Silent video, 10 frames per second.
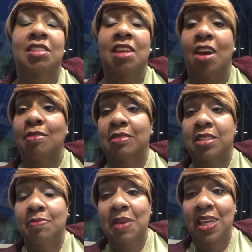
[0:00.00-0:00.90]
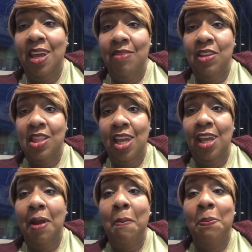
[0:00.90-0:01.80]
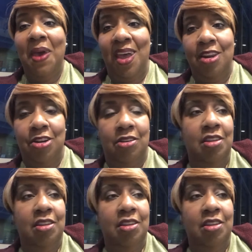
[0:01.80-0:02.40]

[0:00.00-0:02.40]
helps to make everything better.